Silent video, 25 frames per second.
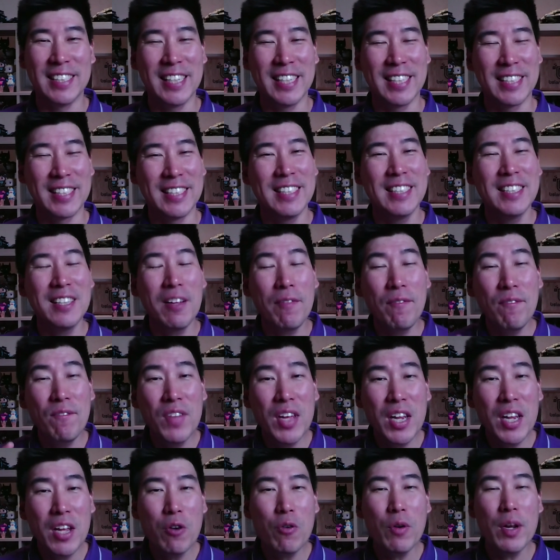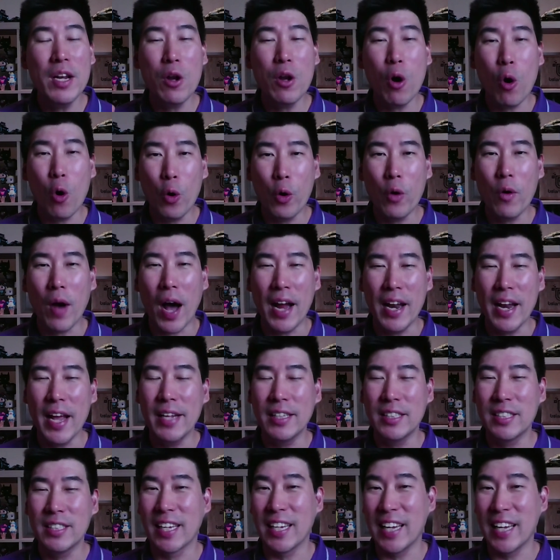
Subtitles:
6. This is the video and audio unedited,